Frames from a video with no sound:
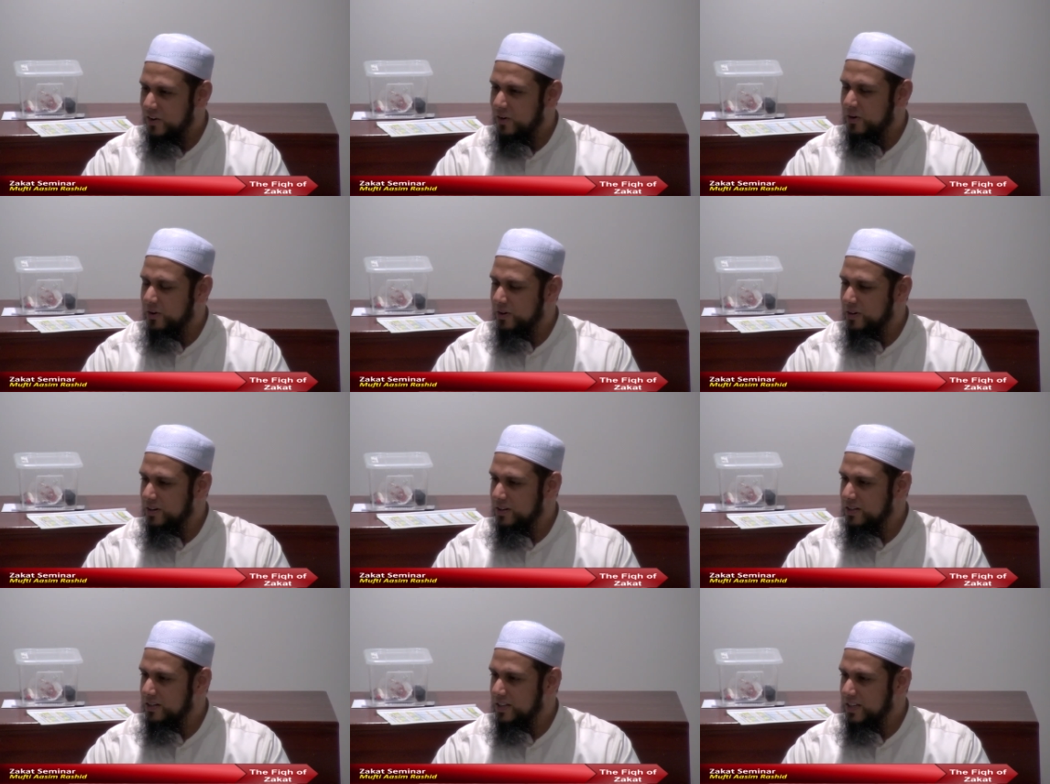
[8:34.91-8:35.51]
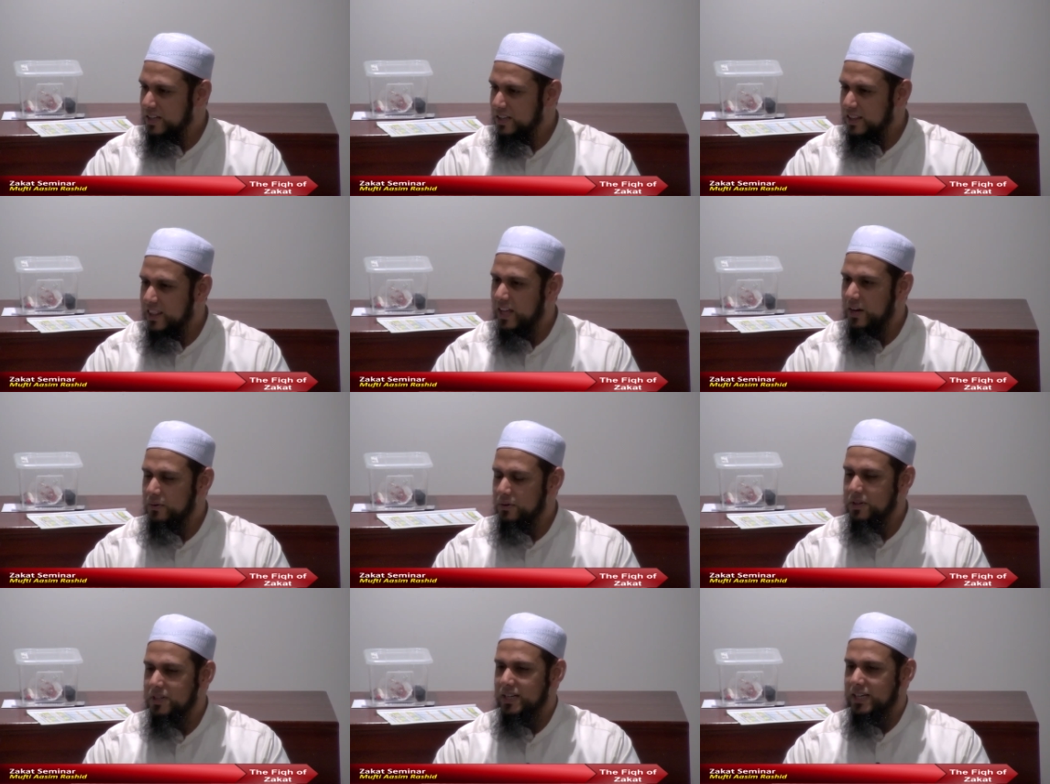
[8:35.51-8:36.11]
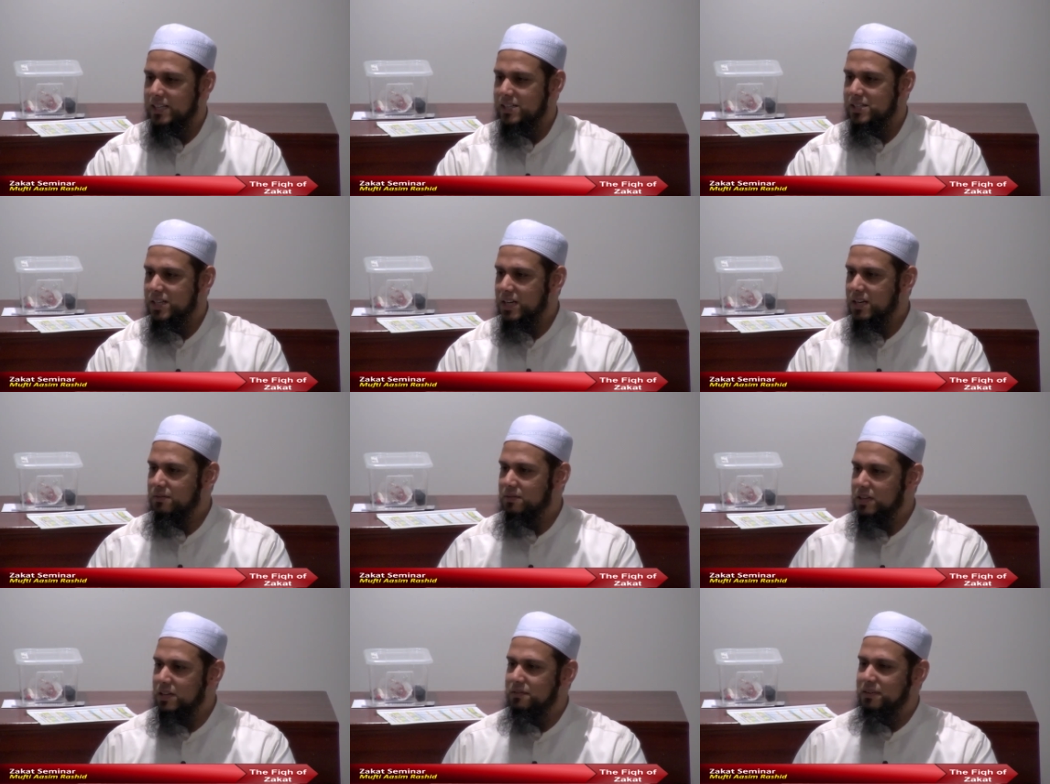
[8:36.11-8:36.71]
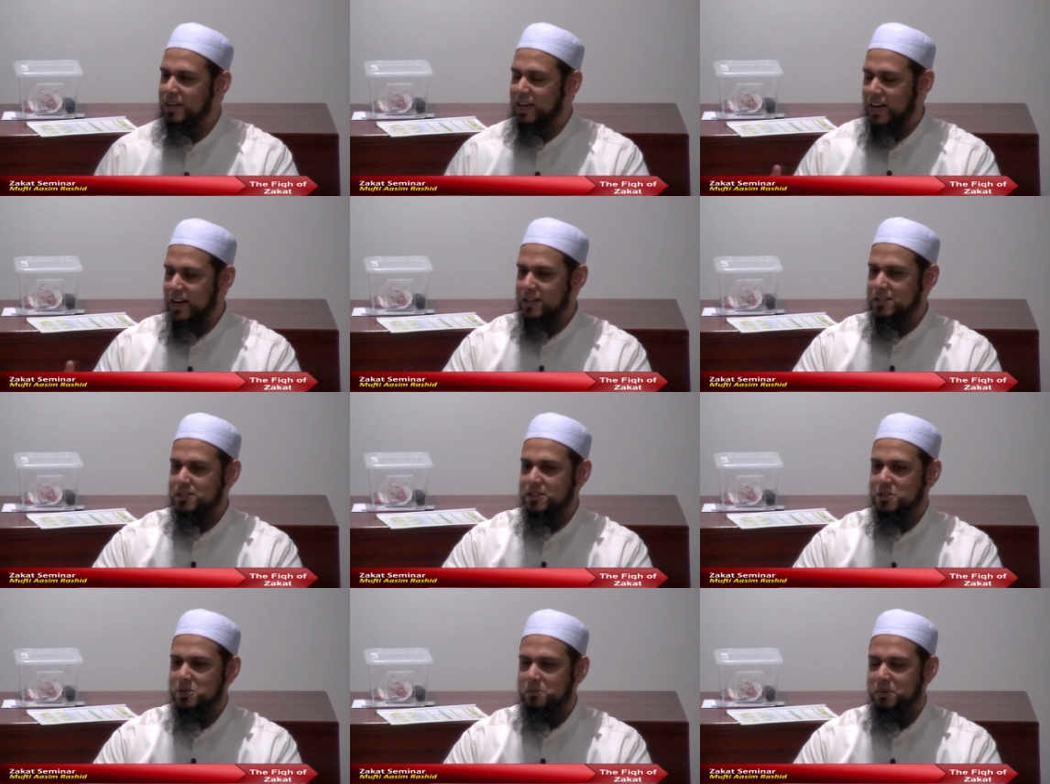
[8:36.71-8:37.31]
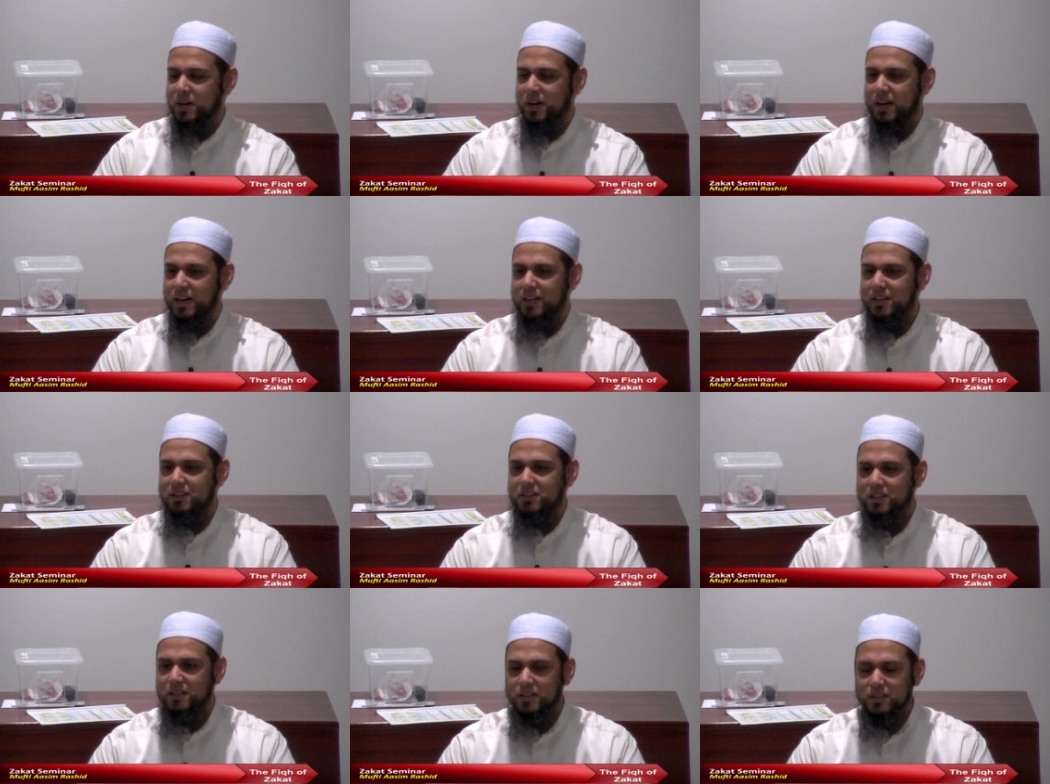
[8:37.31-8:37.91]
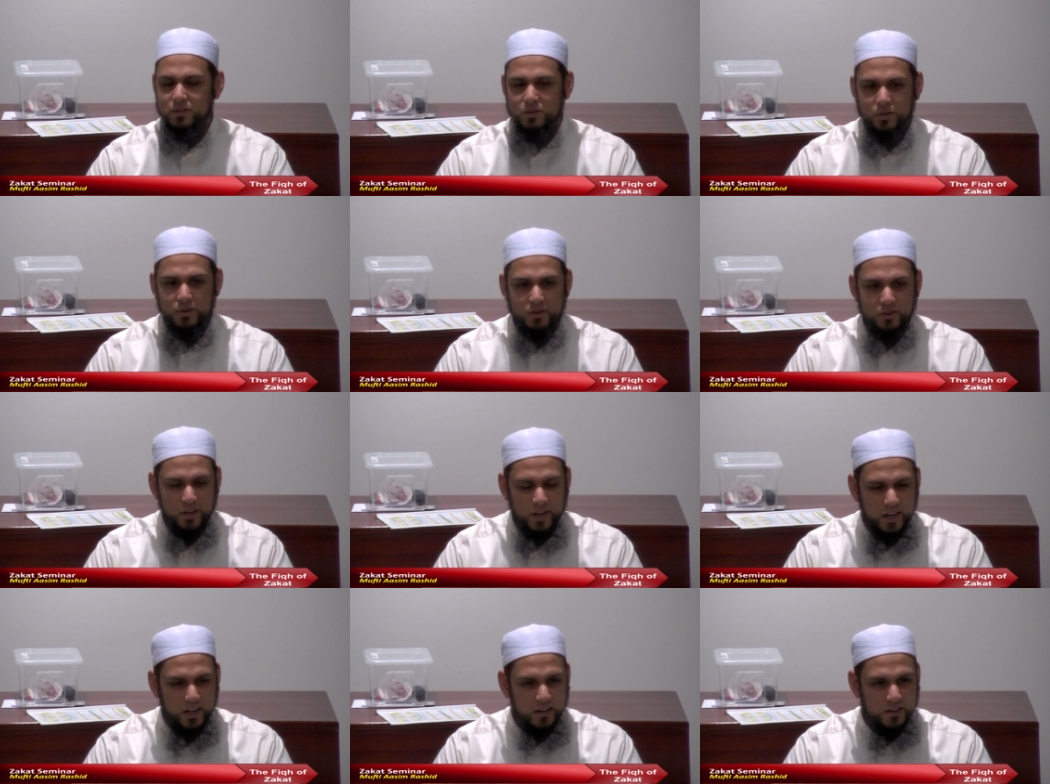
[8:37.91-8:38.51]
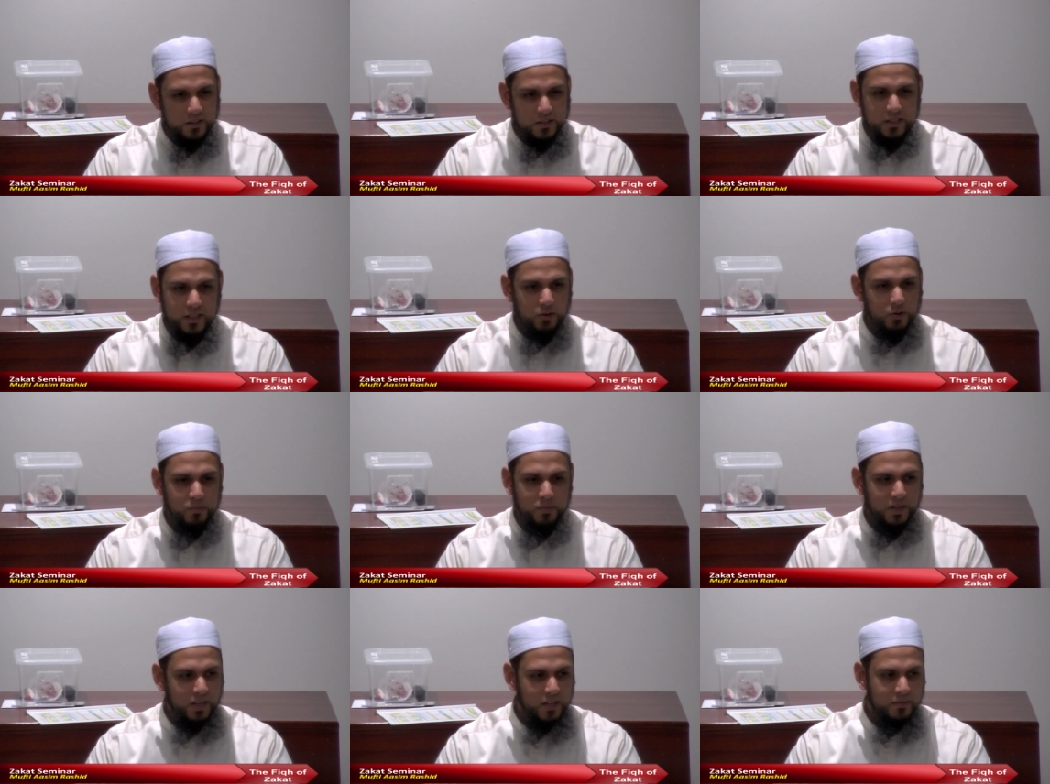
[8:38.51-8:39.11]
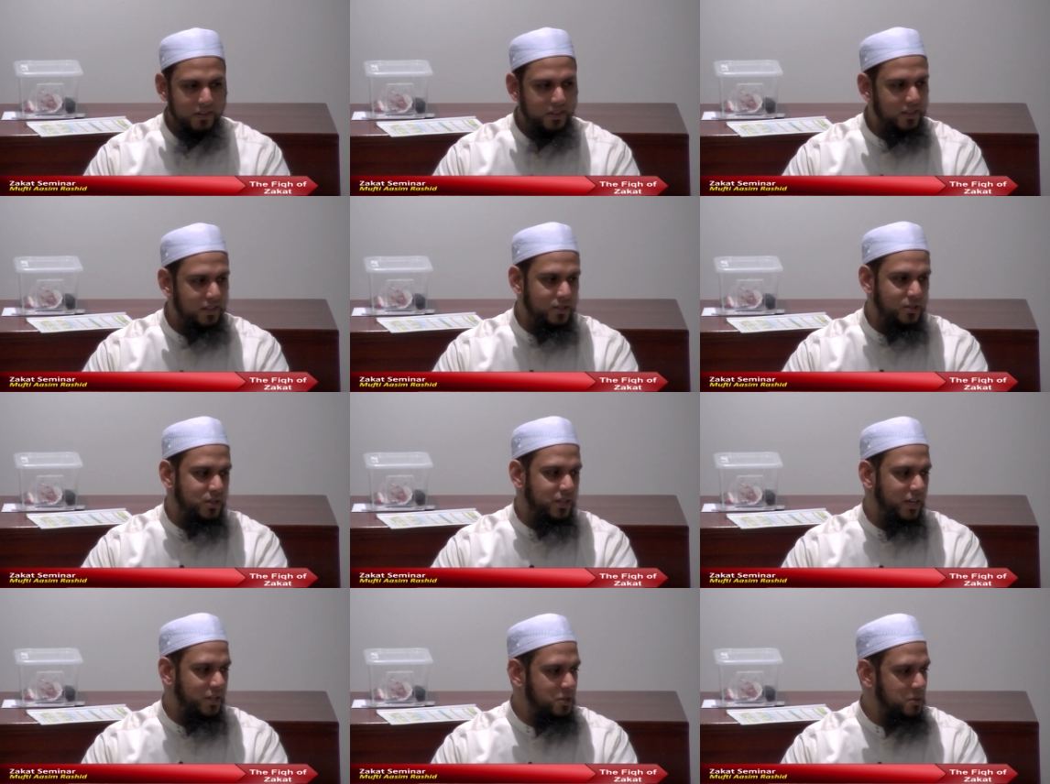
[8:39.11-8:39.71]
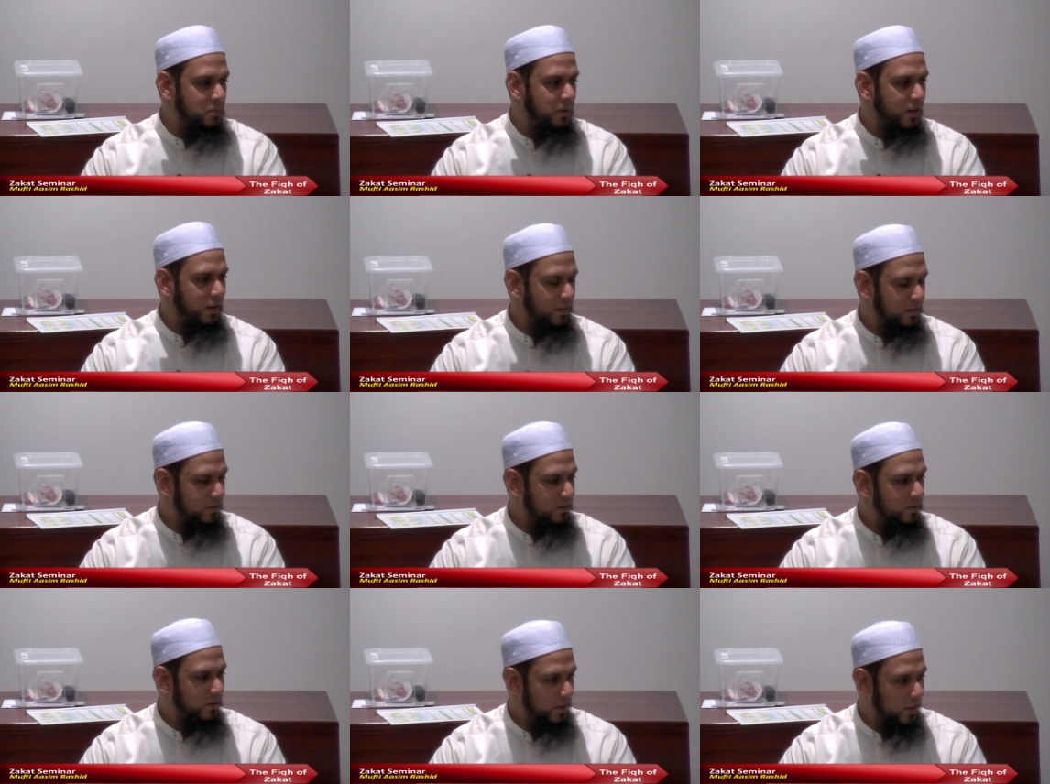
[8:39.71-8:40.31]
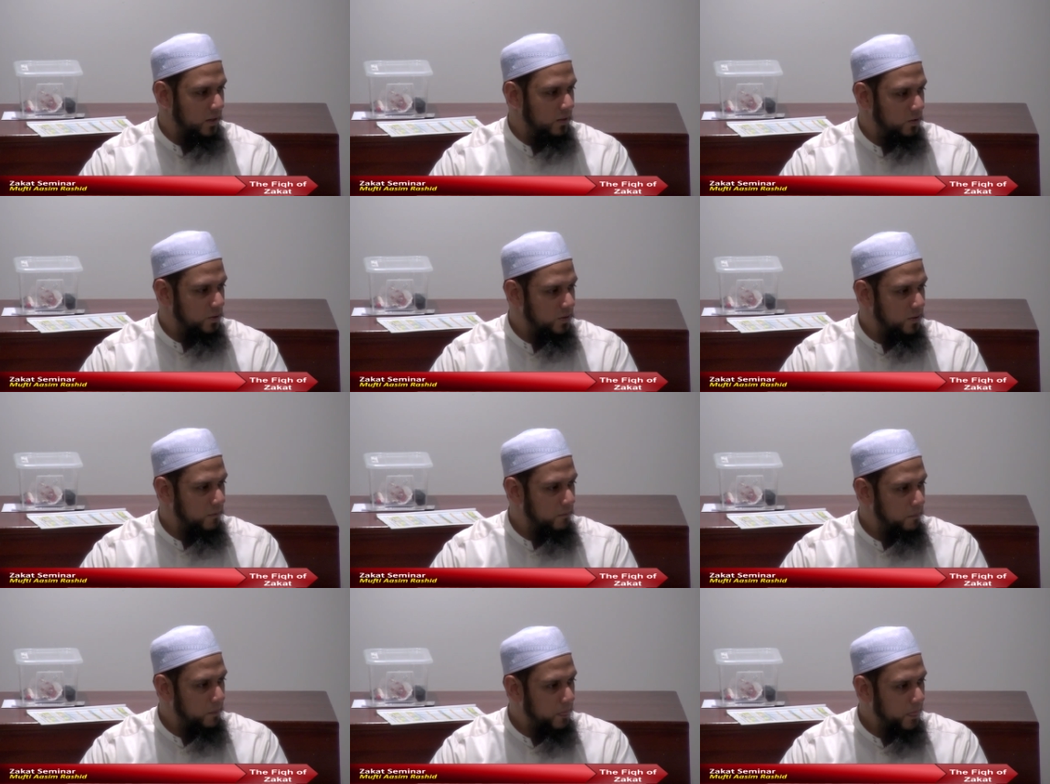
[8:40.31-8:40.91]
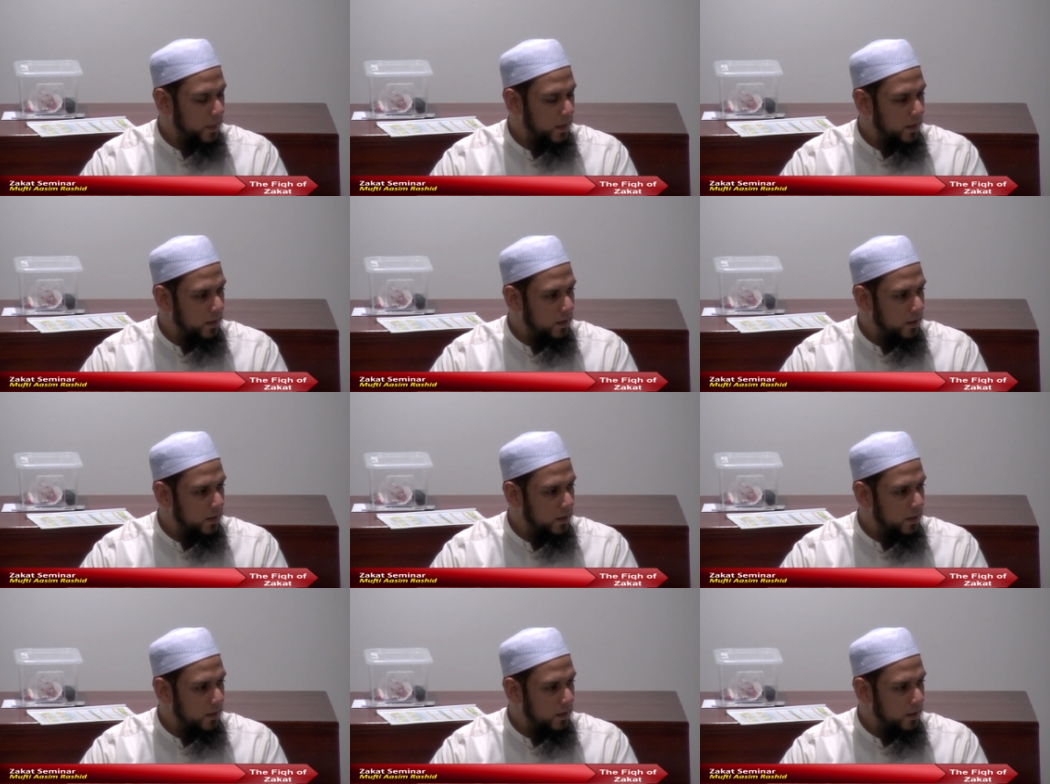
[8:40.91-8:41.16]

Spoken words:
or they would, instead of leaving assets behind to their heirs, they would be leaving these debts behind to their heirs.